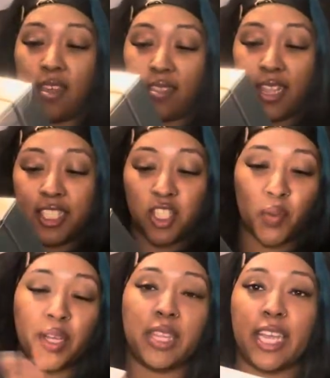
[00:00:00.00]
that's the
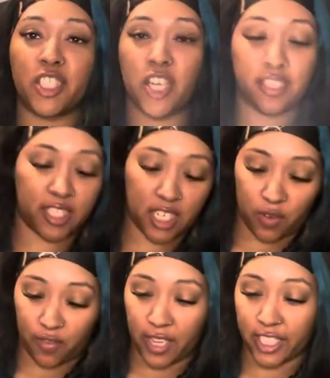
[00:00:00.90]
ring light y'all see in the
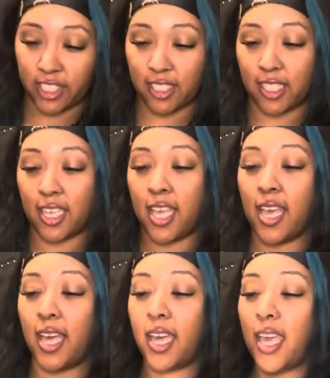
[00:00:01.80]
reflection.
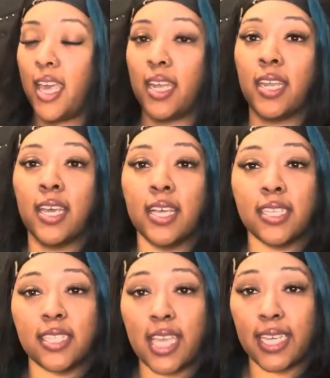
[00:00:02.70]
Again,
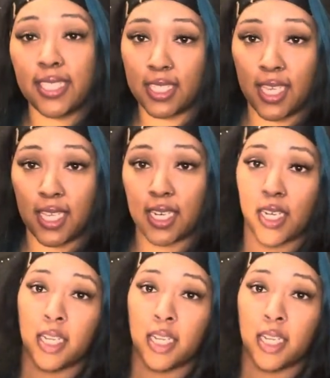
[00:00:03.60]
size 10.